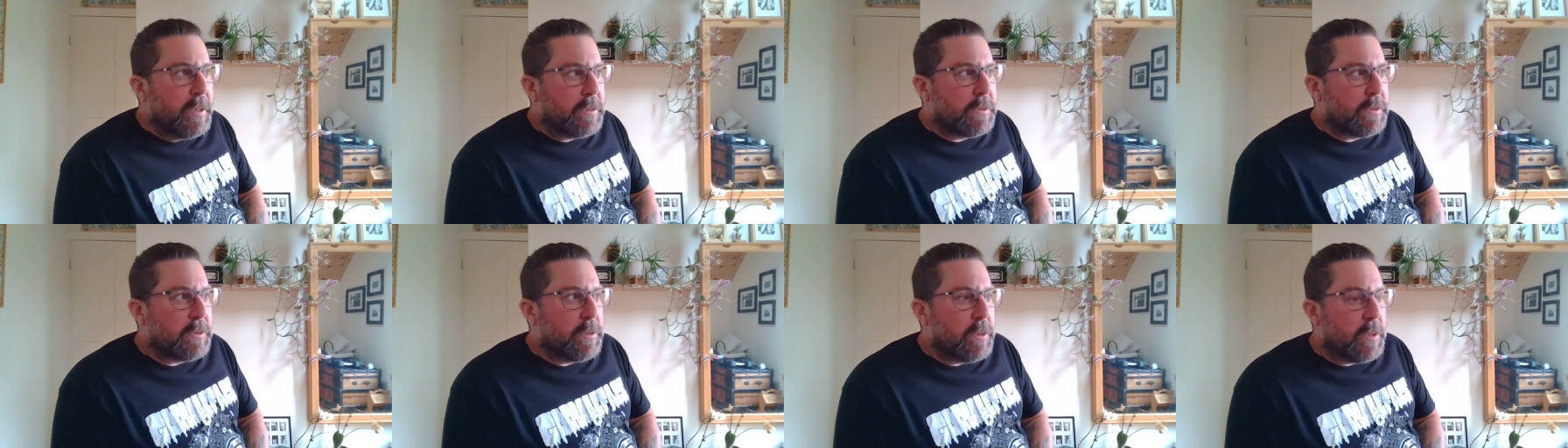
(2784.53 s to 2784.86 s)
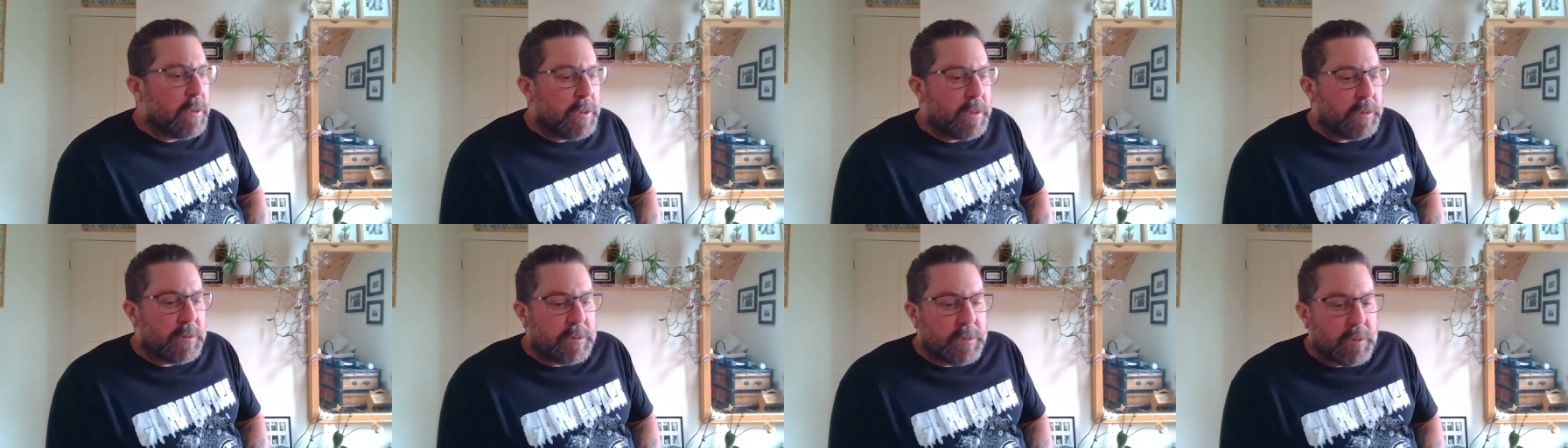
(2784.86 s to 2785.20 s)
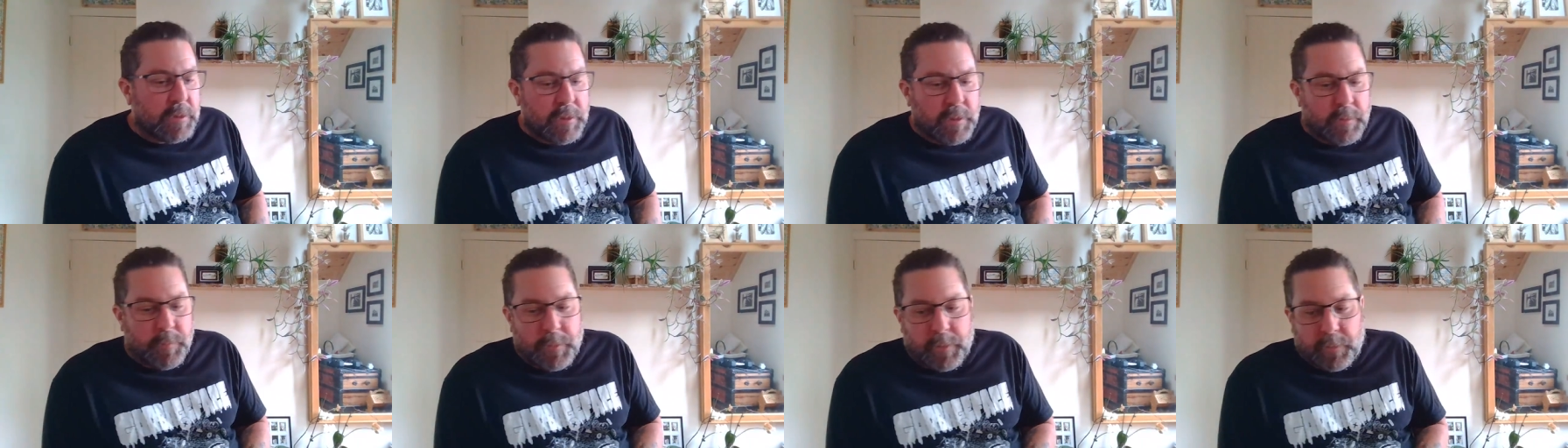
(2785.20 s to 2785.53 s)
It's not
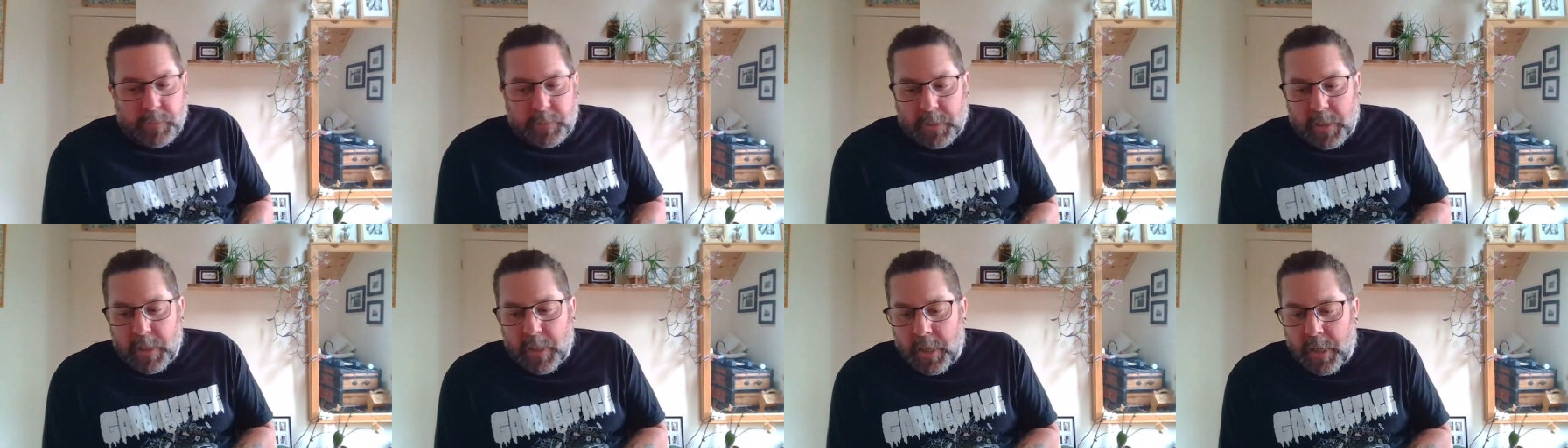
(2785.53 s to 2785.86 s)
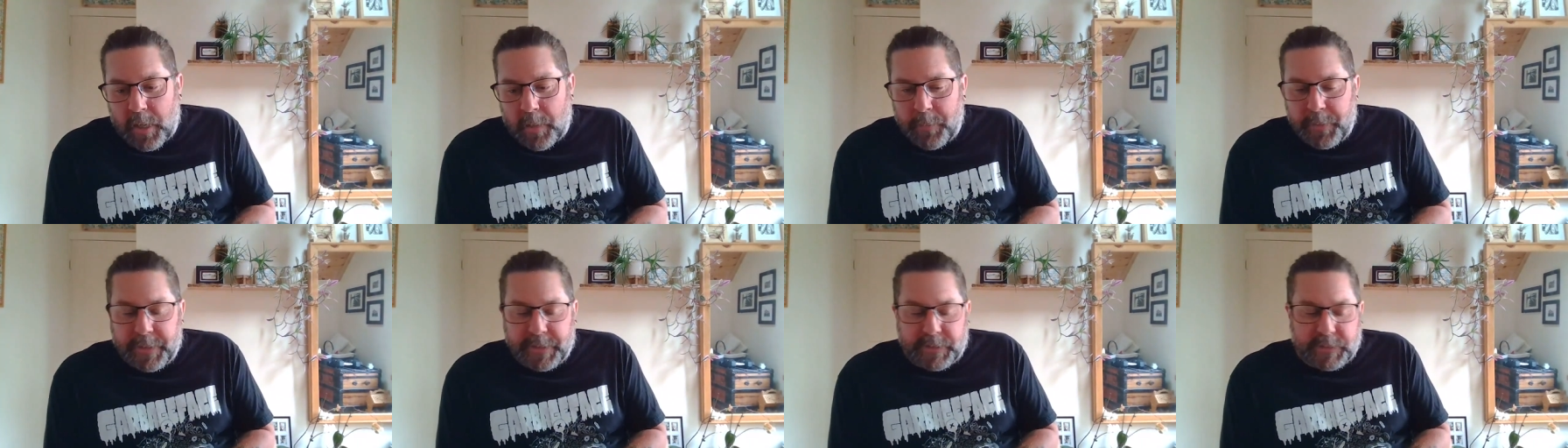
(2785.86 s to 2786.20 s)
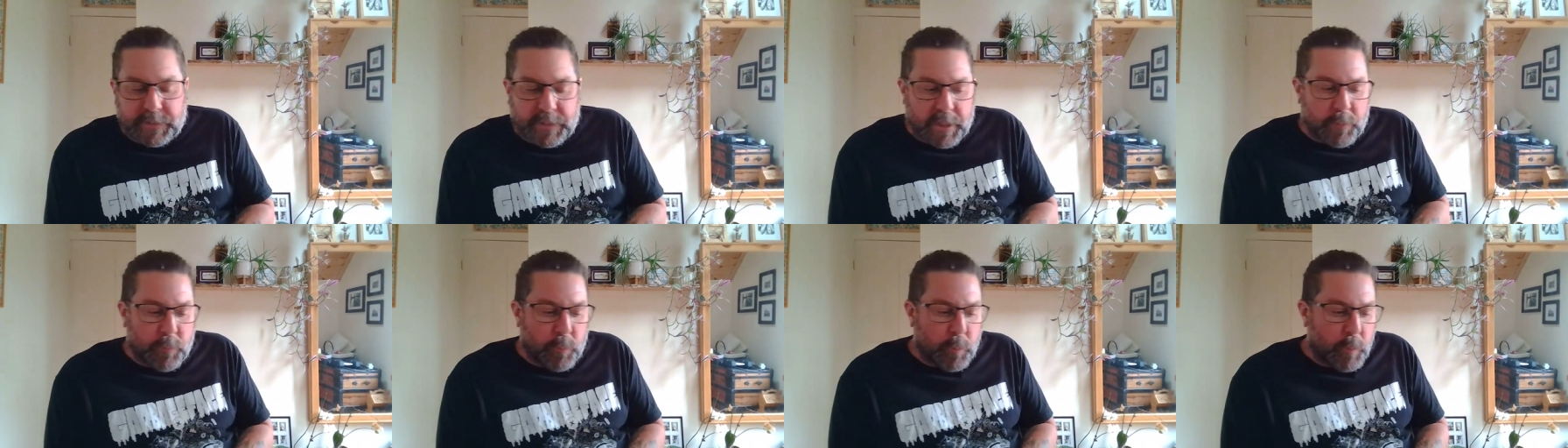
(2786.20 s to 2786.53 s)
necessarily about the hobby. It's
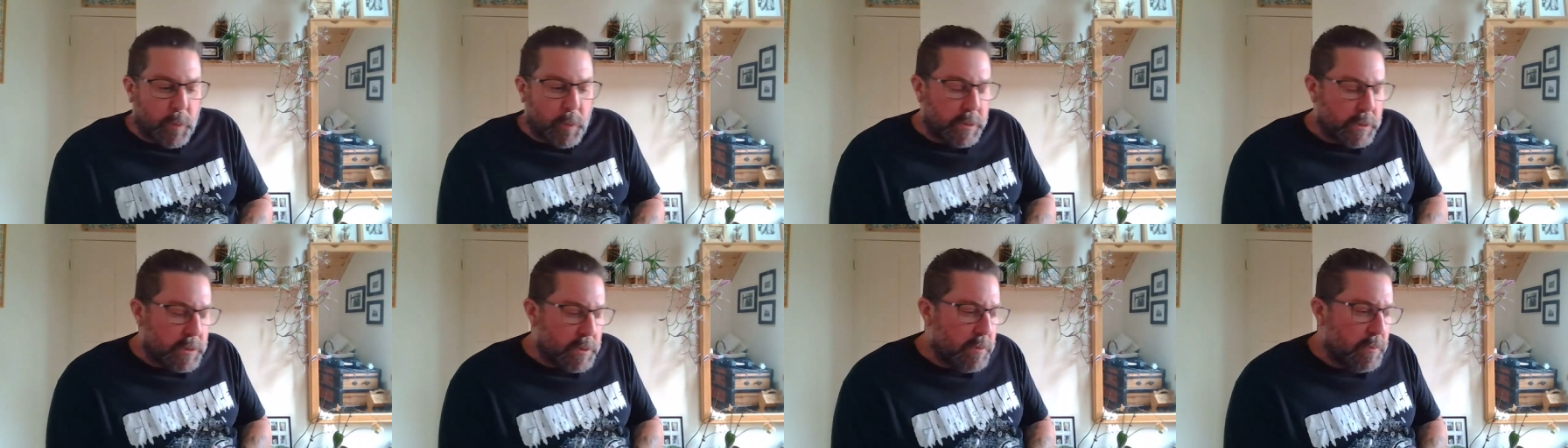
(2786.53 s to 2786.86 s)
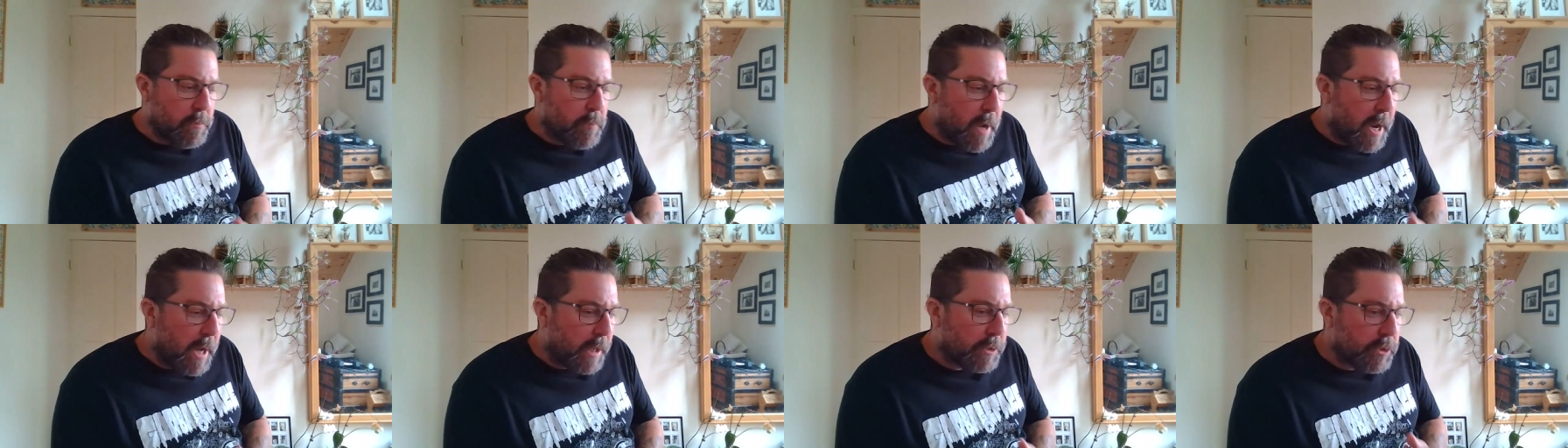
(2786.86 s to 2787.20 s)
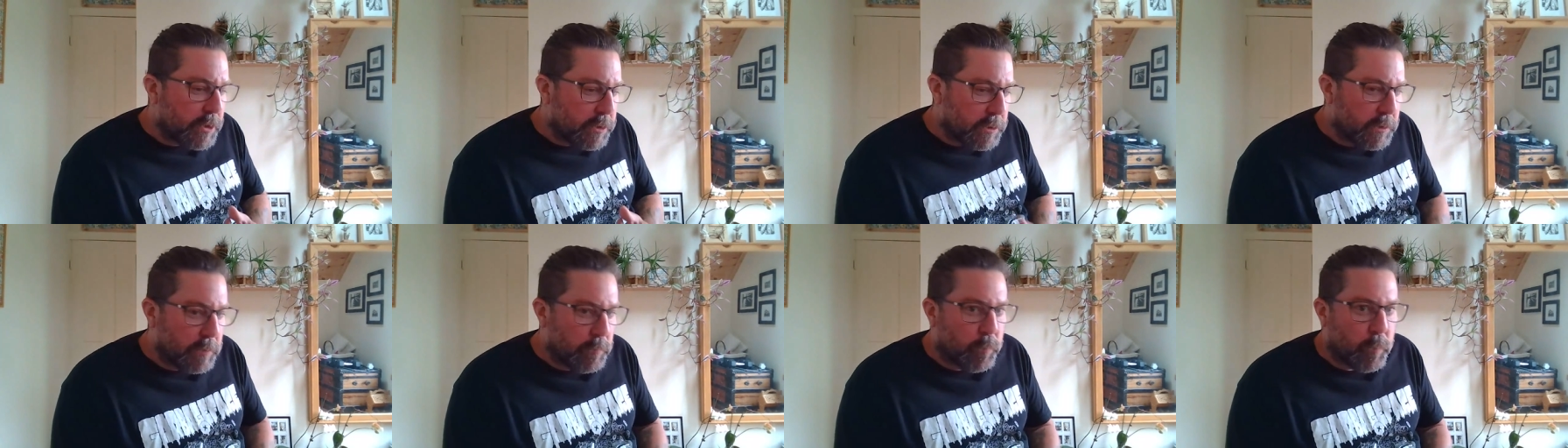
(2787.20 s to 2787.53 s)
like, what do you
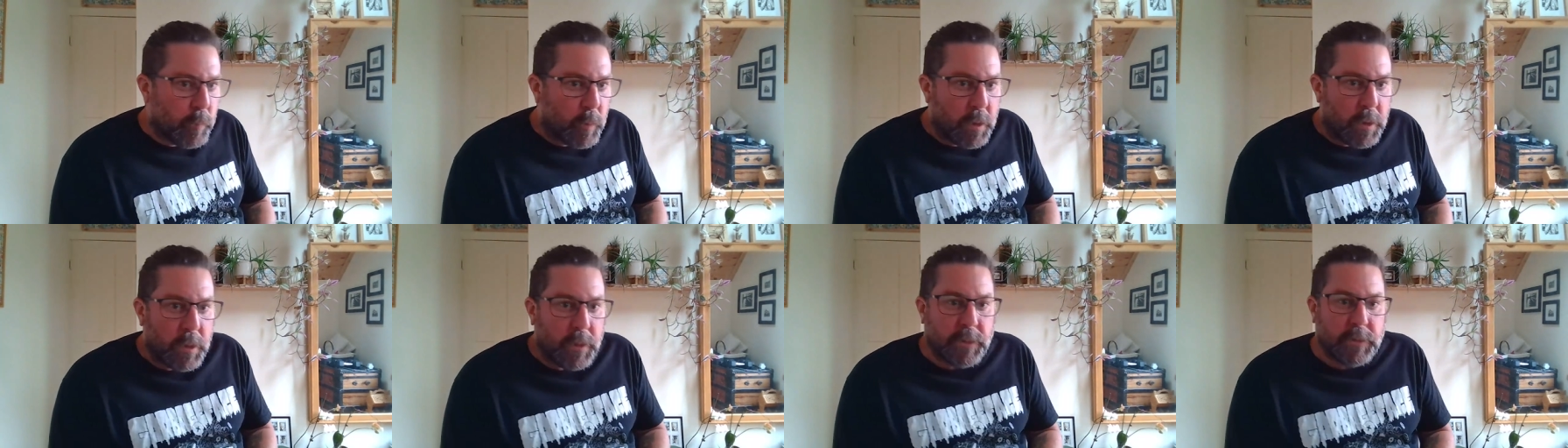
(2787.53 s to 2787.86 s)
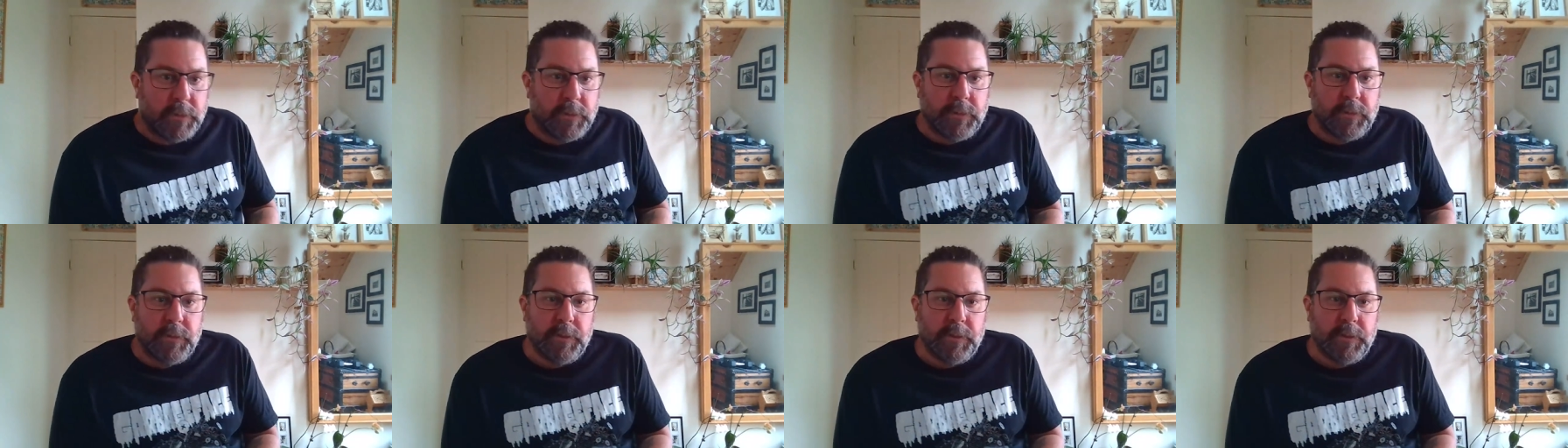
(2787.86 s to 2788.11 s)
actually want?